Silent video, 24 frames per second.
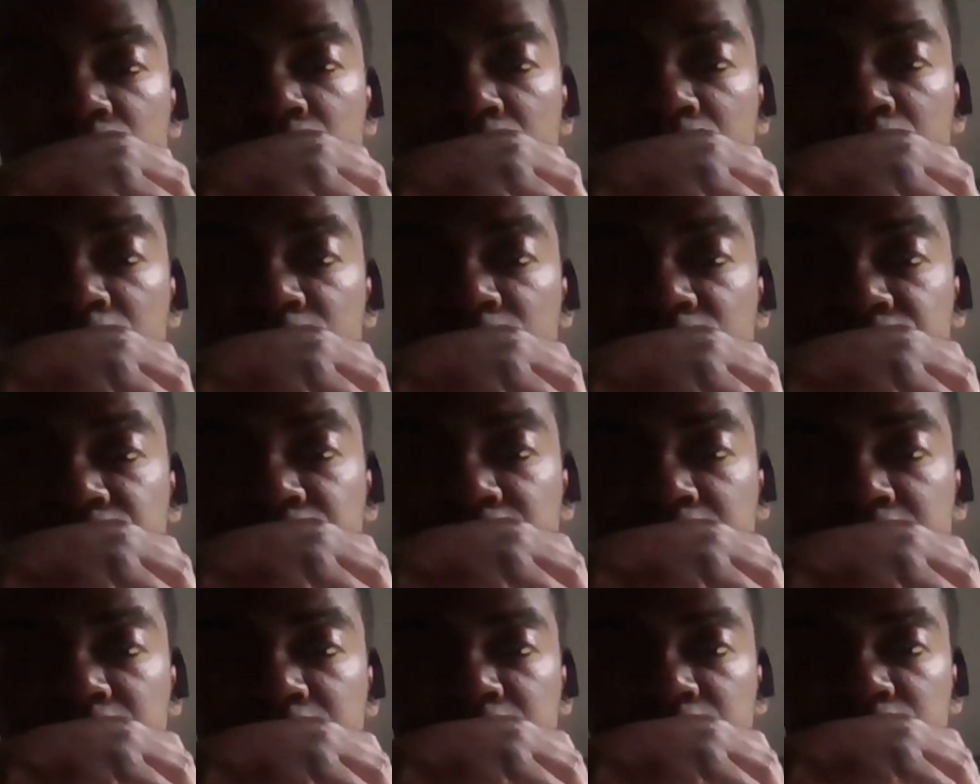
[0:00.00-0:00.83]
We're going to
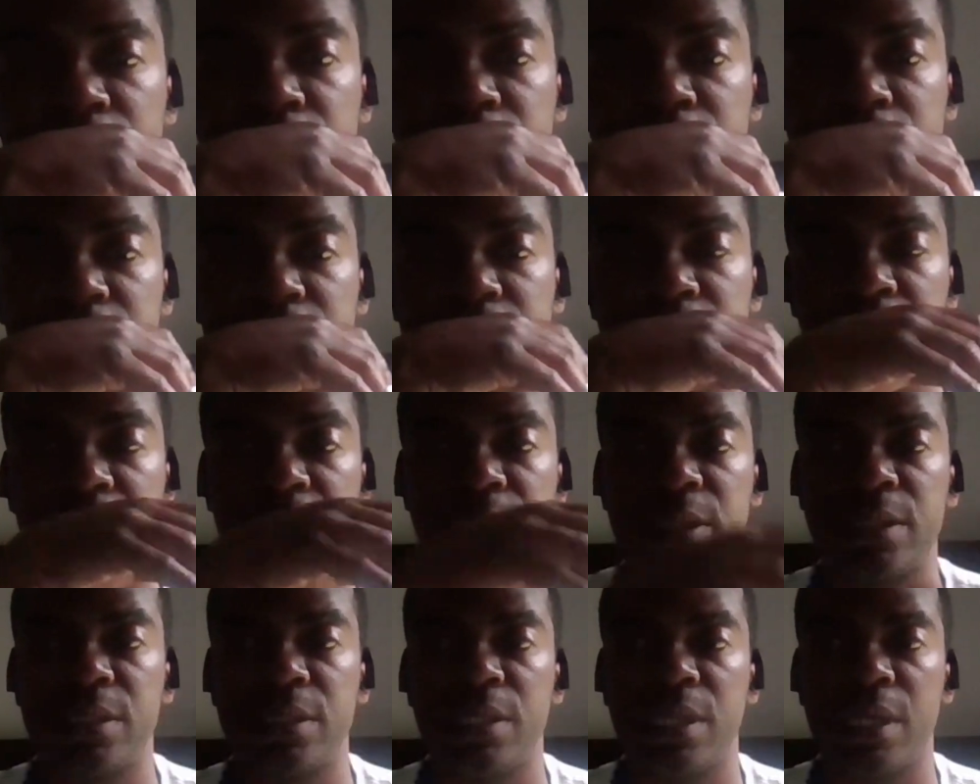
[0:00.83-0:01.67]
find out what it
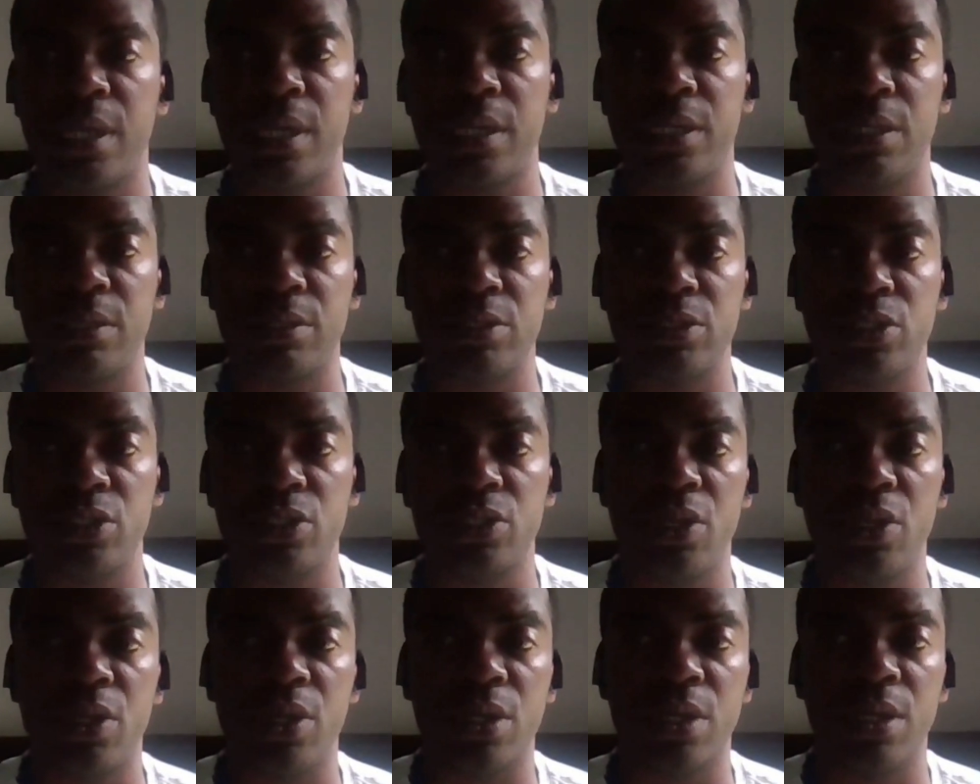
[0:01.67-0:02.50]
is. And so
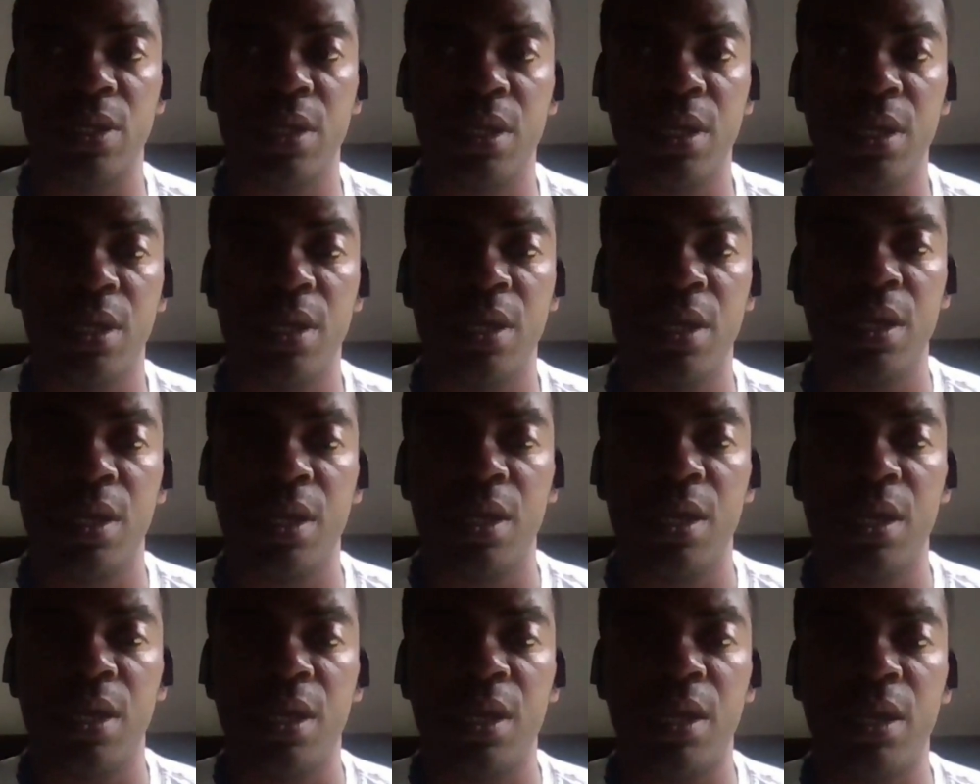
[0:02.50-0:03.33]
look,
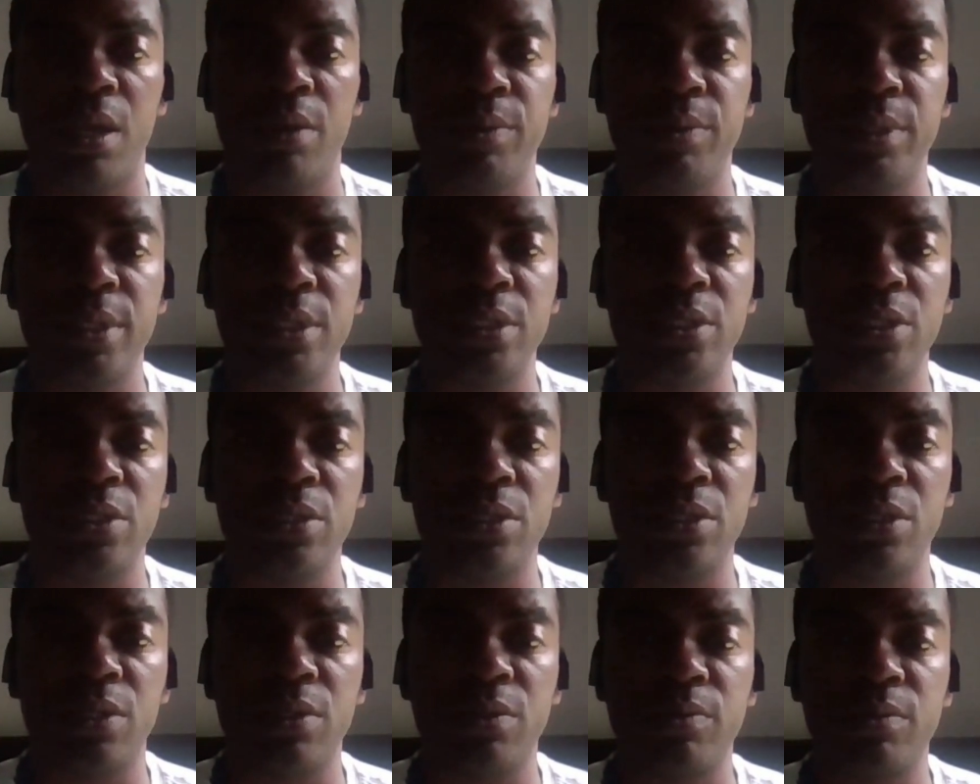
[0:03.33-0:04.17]
I really don't
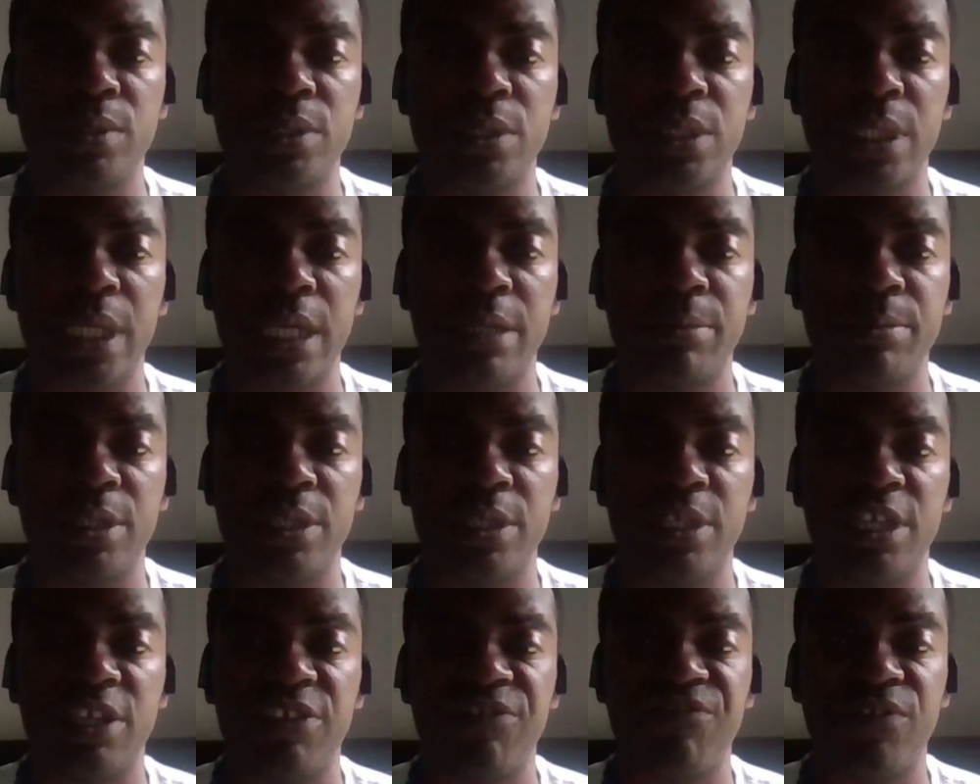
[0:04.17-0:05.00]
know what's happening
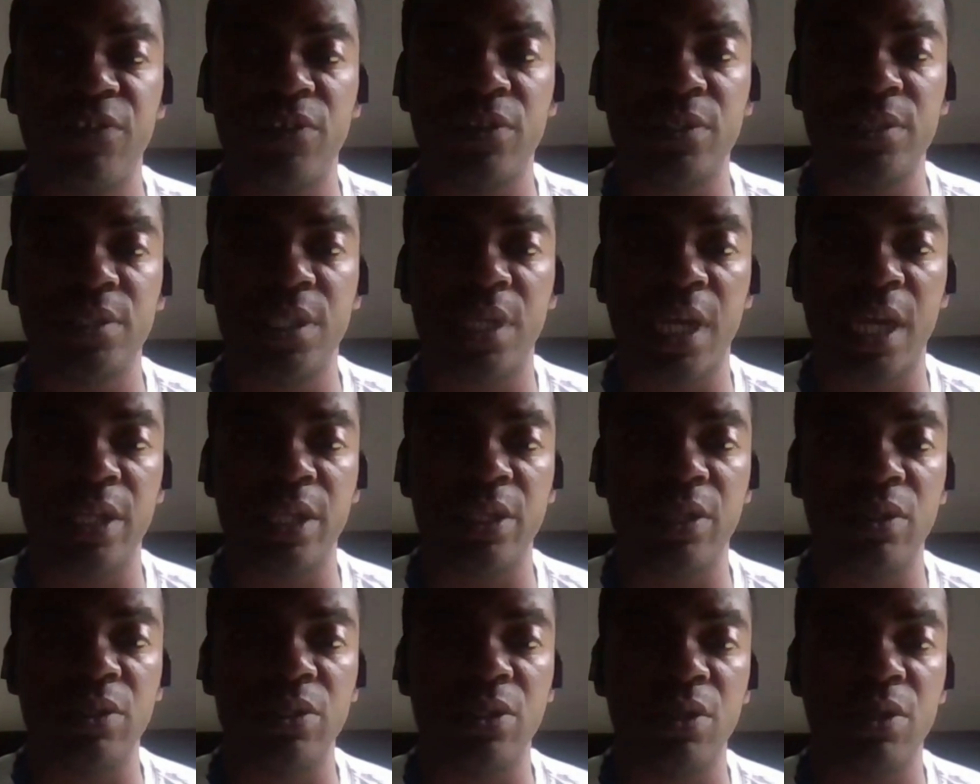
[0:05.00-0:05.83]
here, folks. I
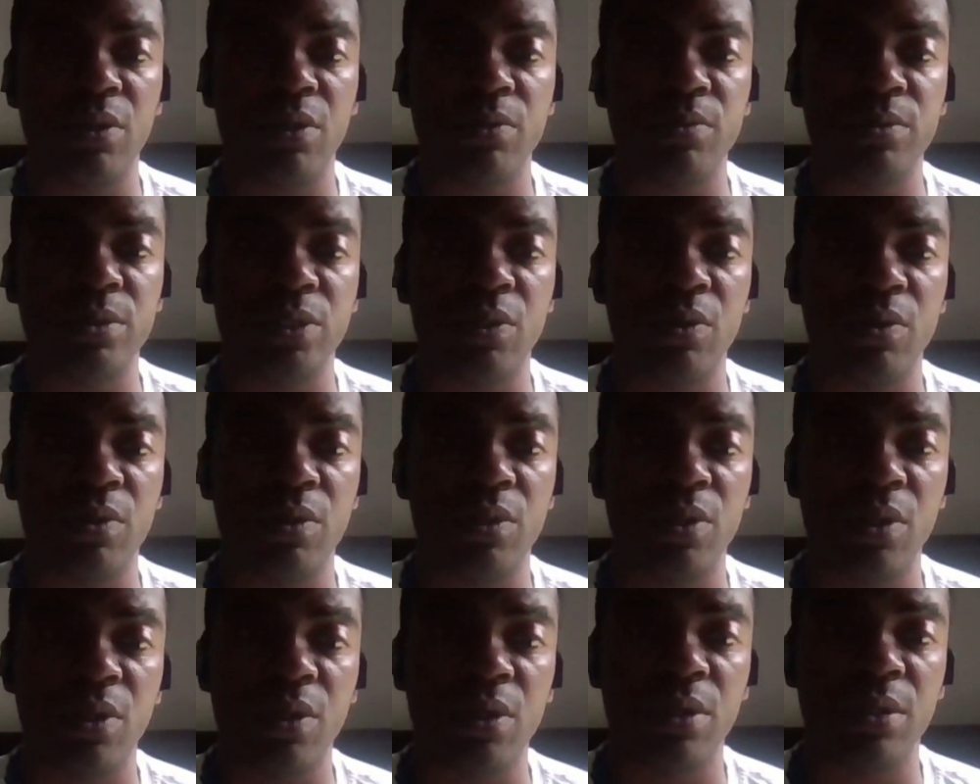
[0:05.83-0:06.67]
don't know what's going
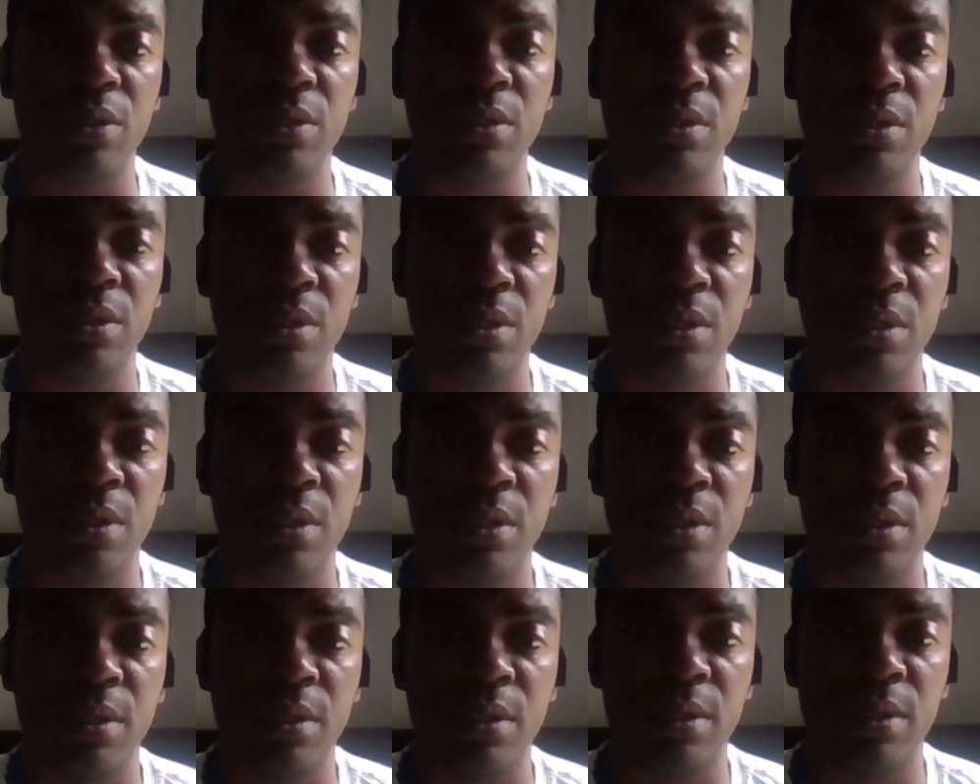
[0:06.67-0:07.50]
on.
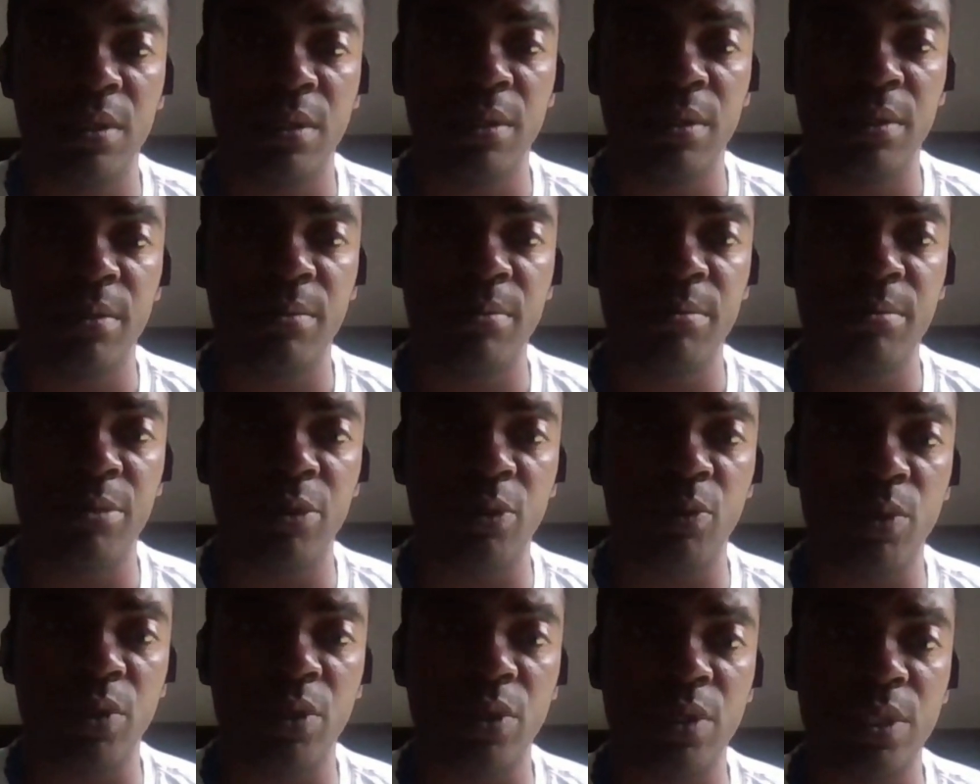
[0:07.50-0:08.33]

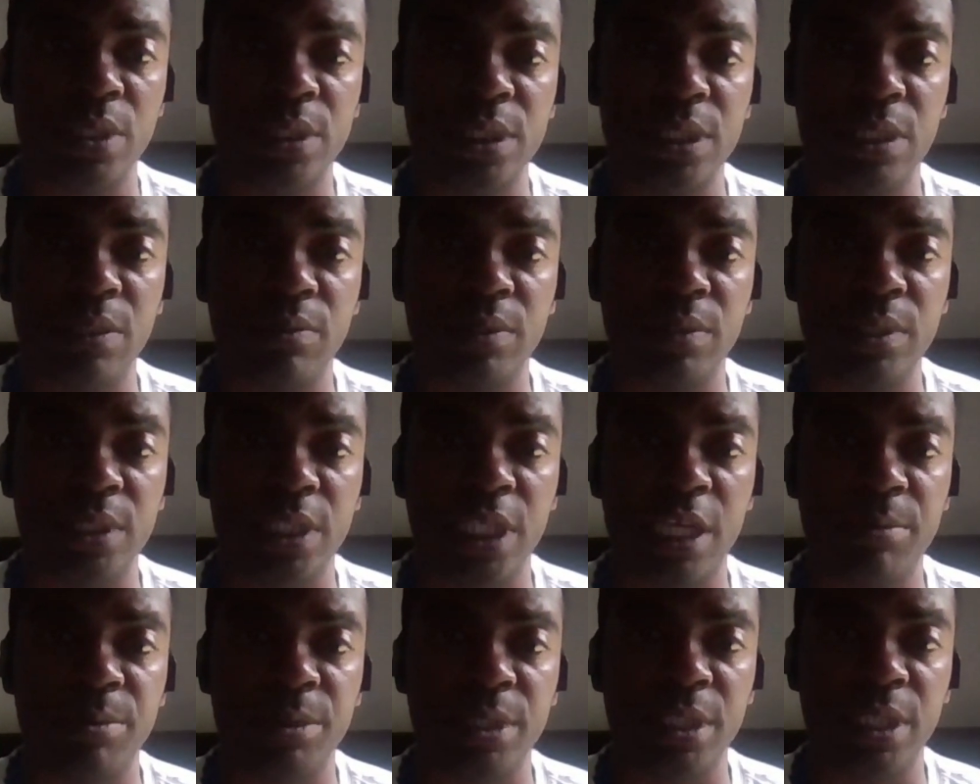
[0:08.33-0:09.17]
But we're going to see what's
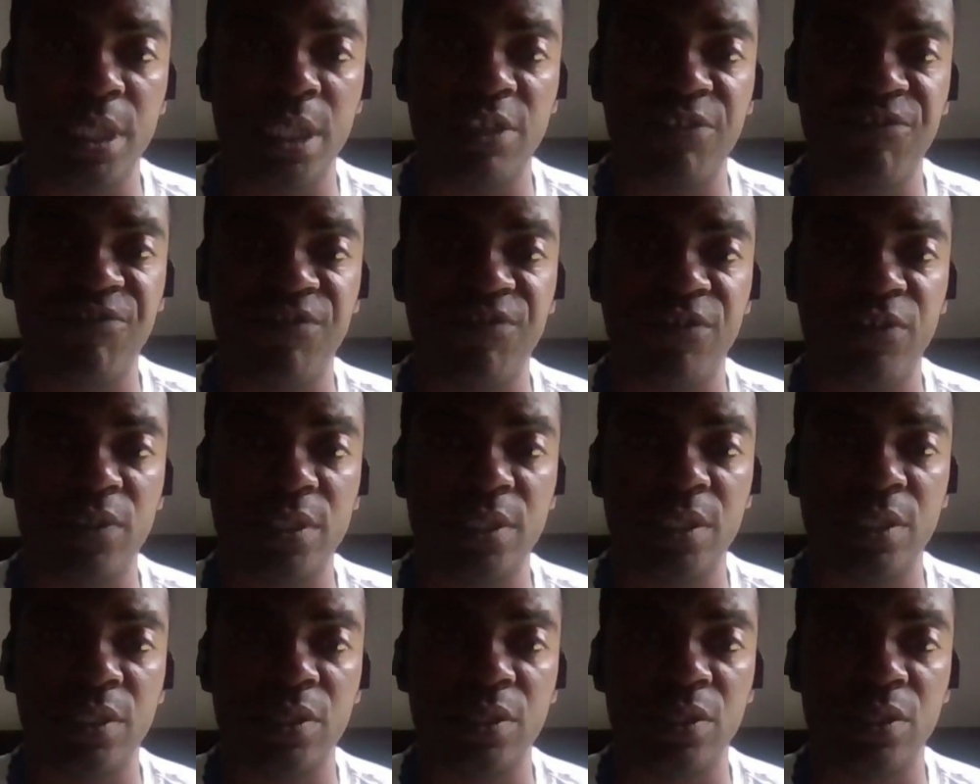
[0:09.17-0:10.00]
happening here, folks.